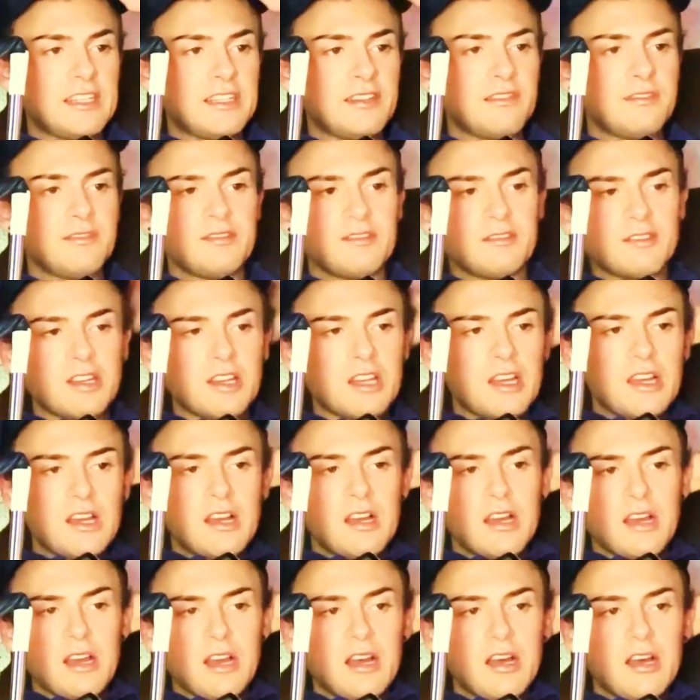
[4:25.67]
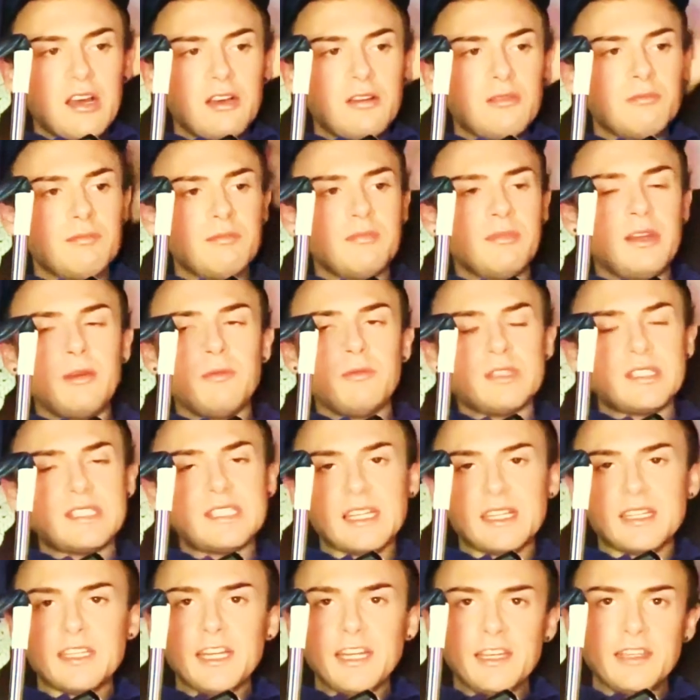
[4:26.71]
of, it was
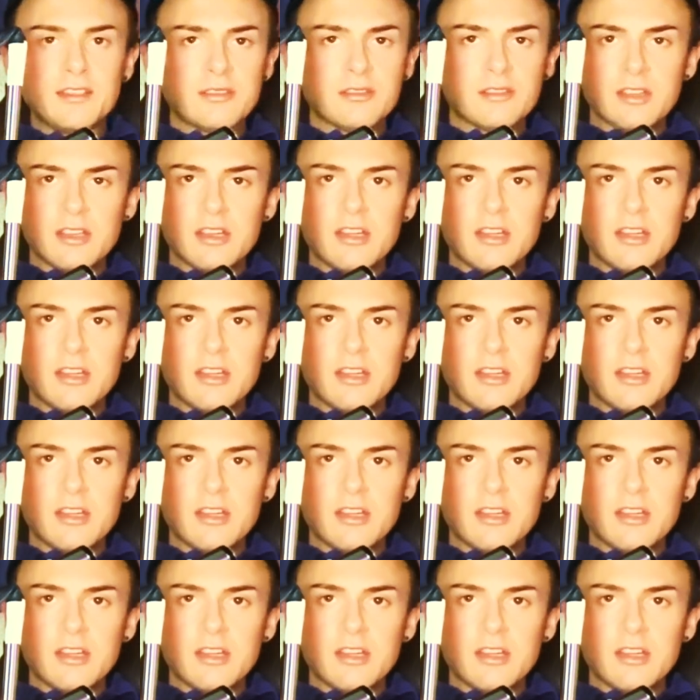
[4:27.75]
sickening.